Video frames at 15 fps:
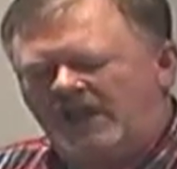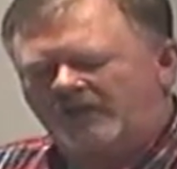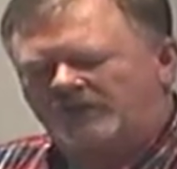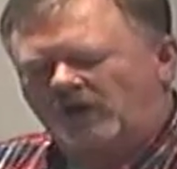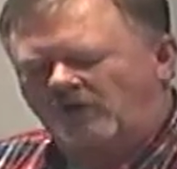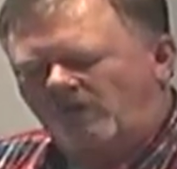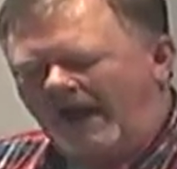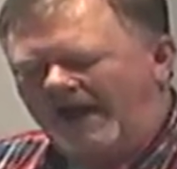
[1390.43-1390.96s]

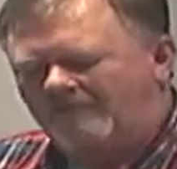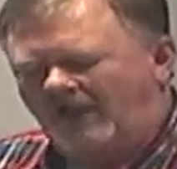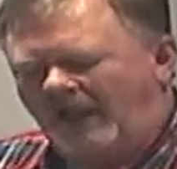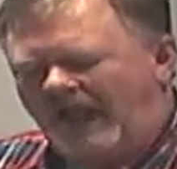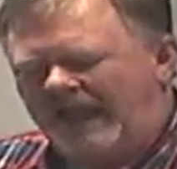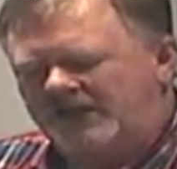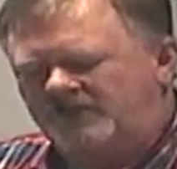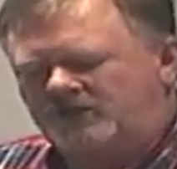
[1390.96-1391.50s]
The
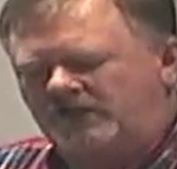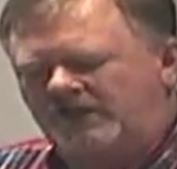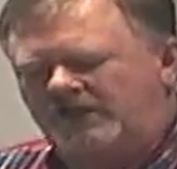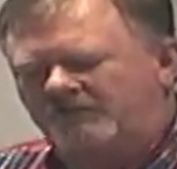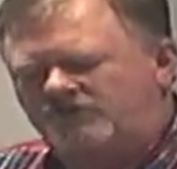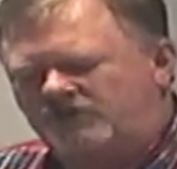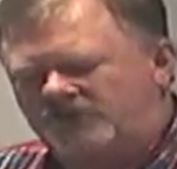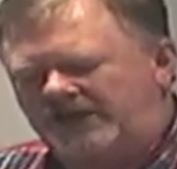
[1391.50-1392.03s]
revelation
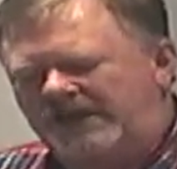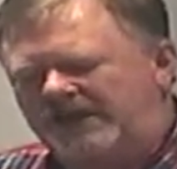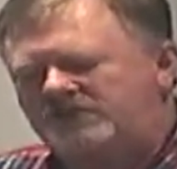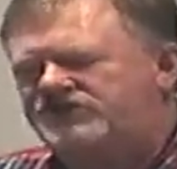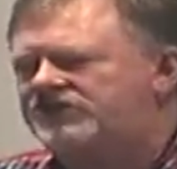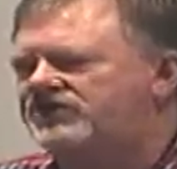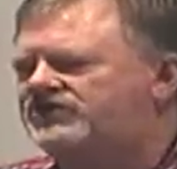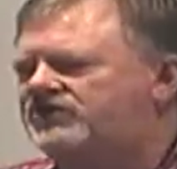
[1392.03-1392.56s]
of
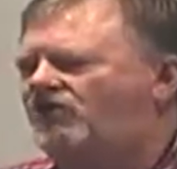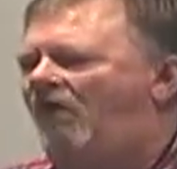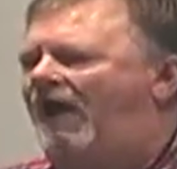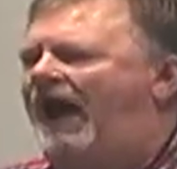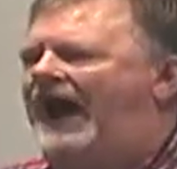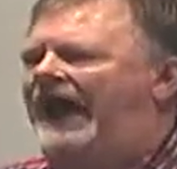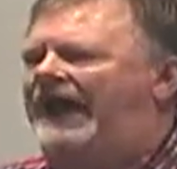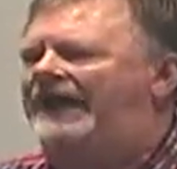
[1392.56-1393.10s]
Jesus
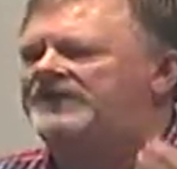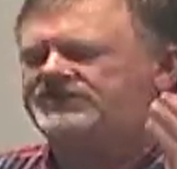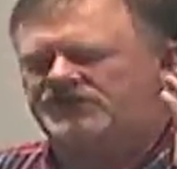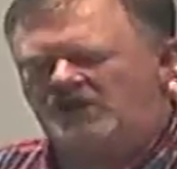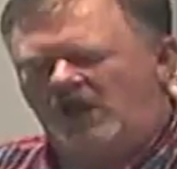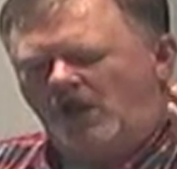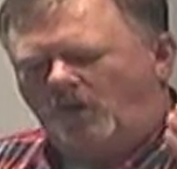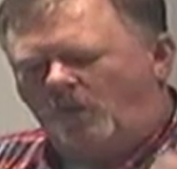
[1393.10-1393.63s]

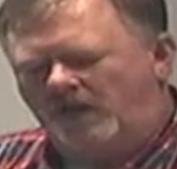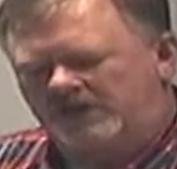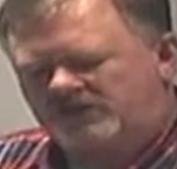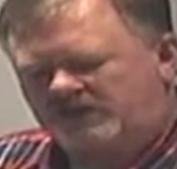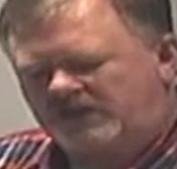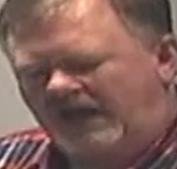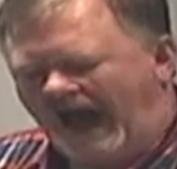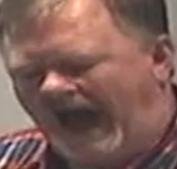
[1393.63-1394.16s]
Christ,
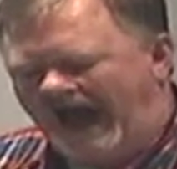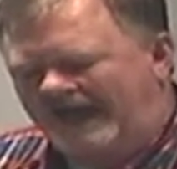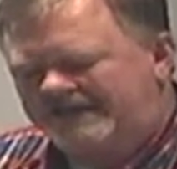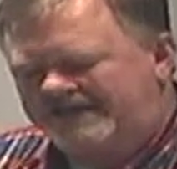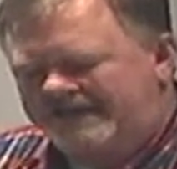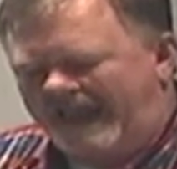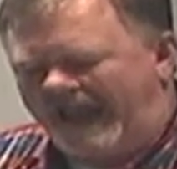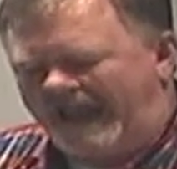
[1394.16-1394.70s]
which
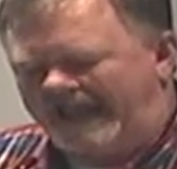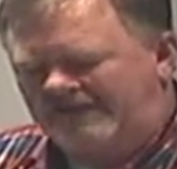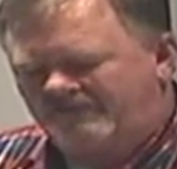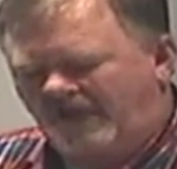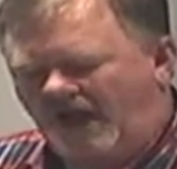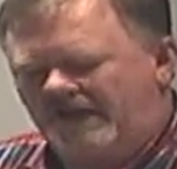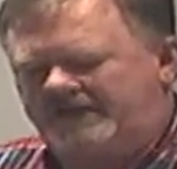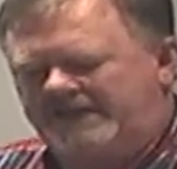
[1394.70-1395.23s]
God
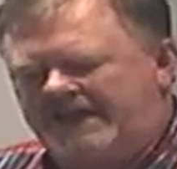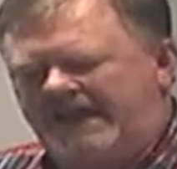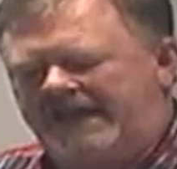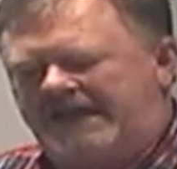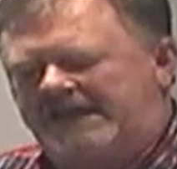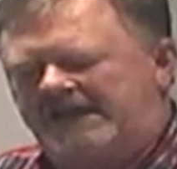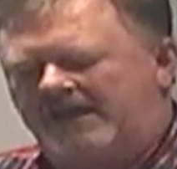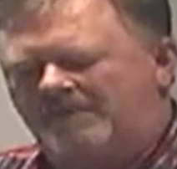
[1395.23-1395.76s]
gave unto
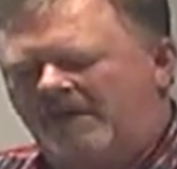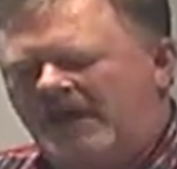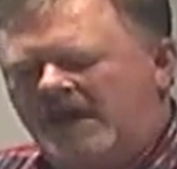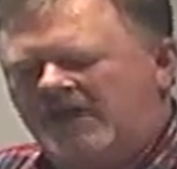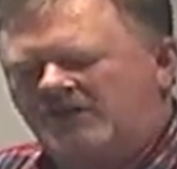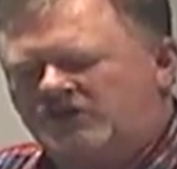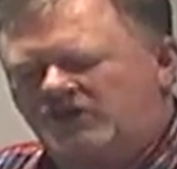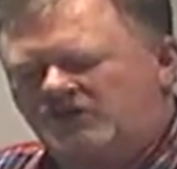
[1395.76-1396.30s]
him
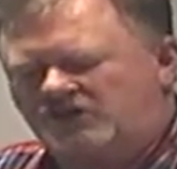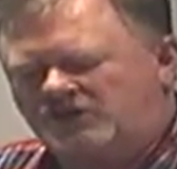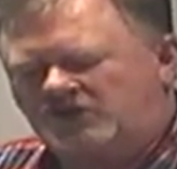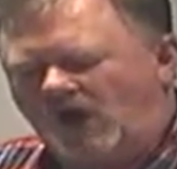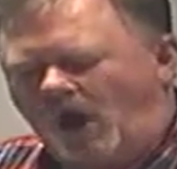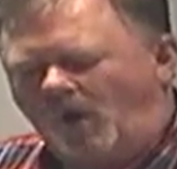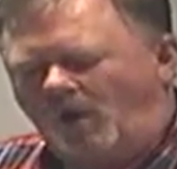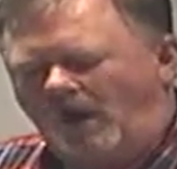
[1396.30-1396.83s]
to
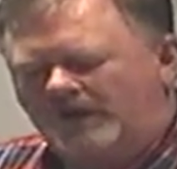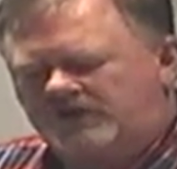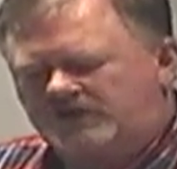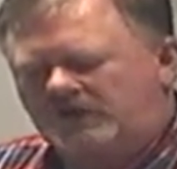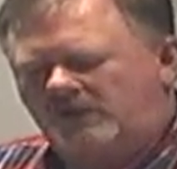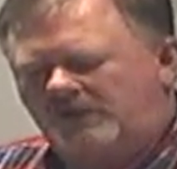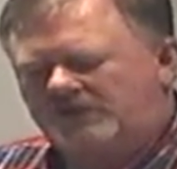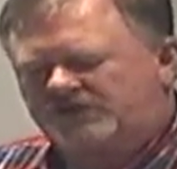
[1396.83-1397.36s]
show
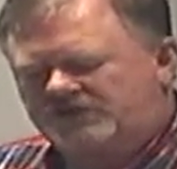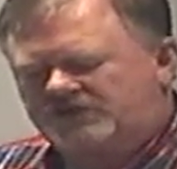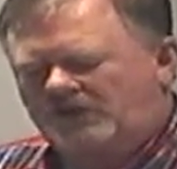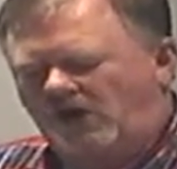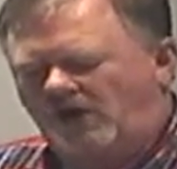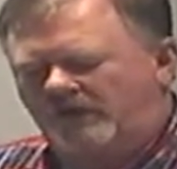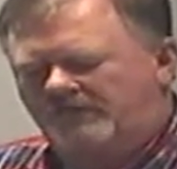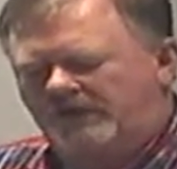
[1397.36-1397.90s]
unto his
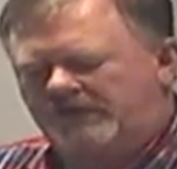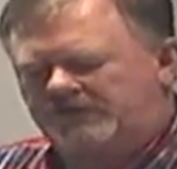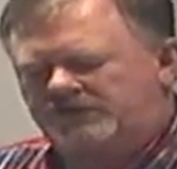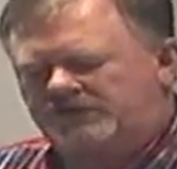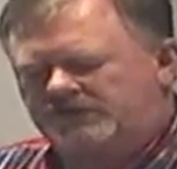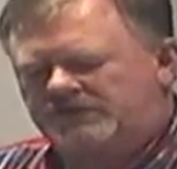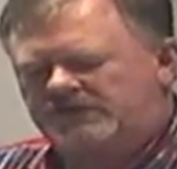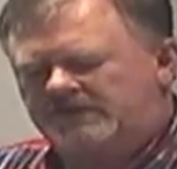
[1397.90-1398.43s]

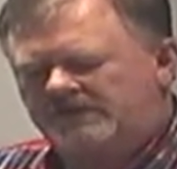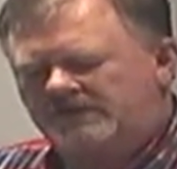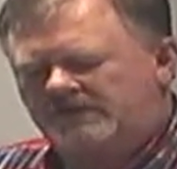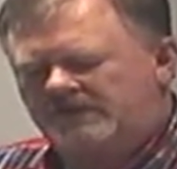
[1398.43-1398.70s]
servants